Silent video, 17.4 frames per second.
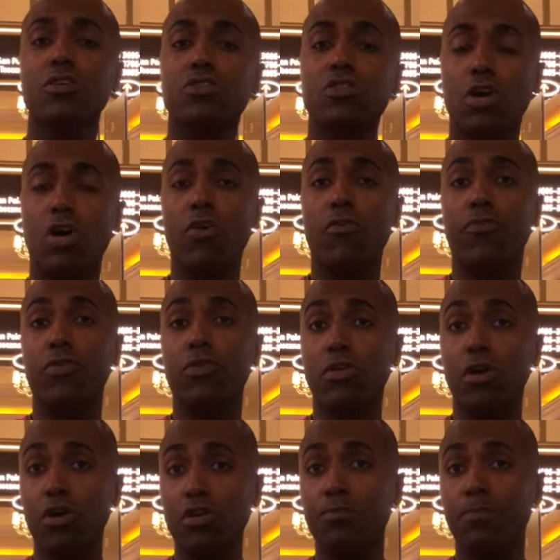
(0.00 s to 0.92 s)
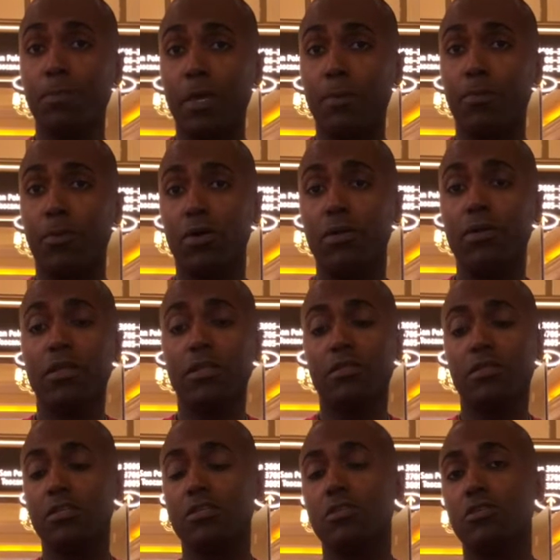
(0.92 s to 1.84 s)
So for those people,
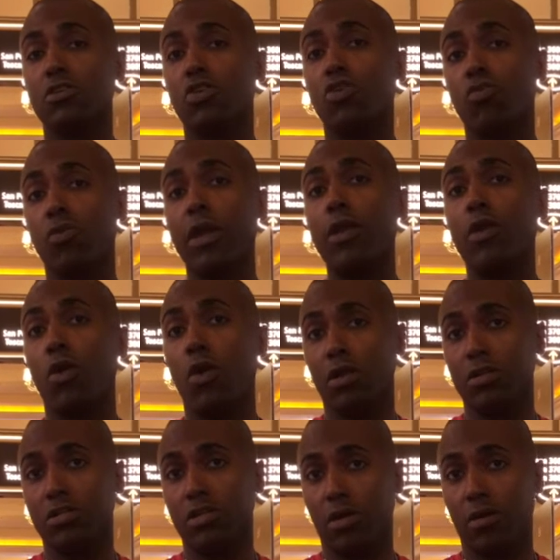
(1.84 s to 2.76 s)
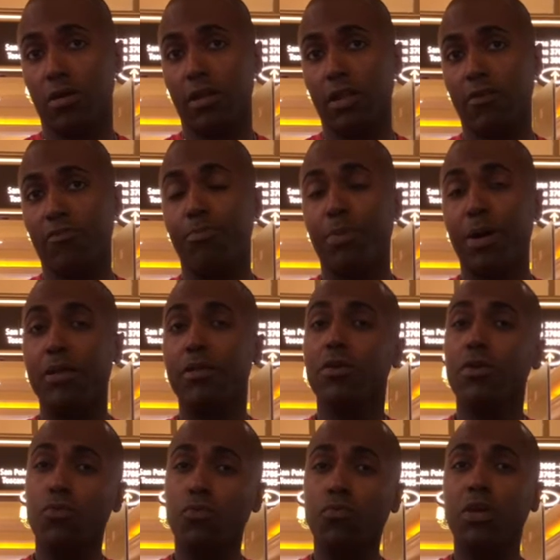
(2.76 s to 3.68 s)
this is a great alternative. But
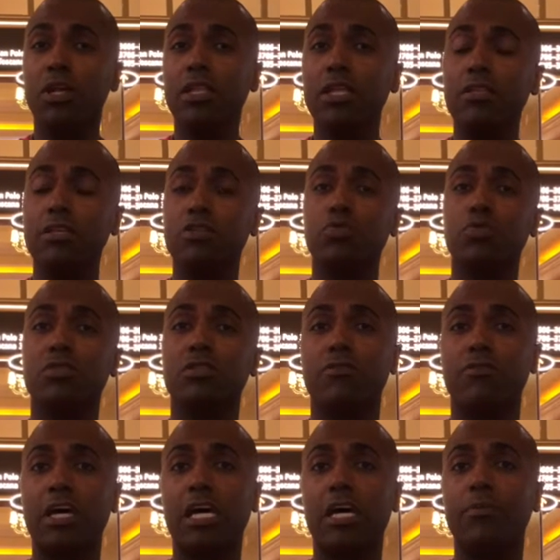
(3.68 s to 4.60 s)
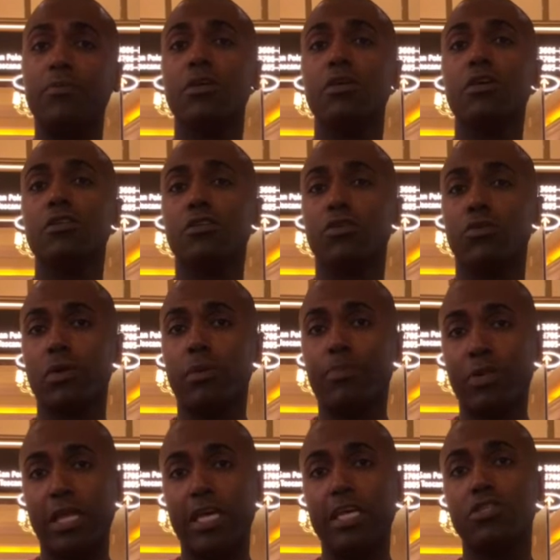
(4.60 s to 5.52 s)
really, this was developed to
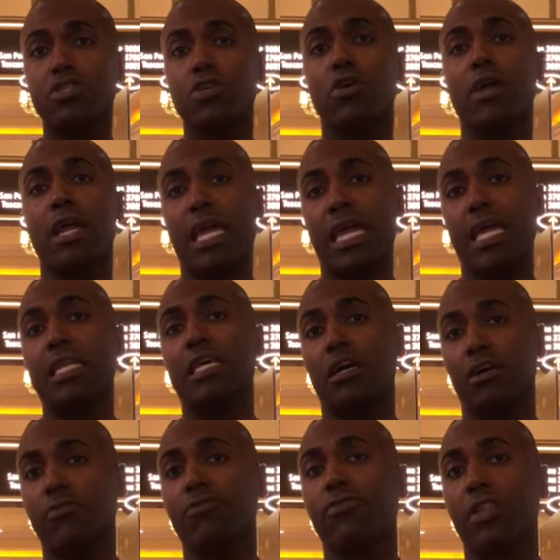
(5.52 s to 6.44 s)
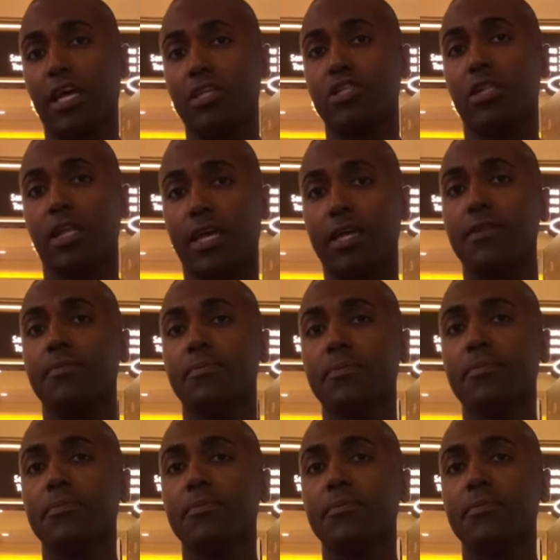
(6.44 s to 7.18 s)
replace your handheld flashlight.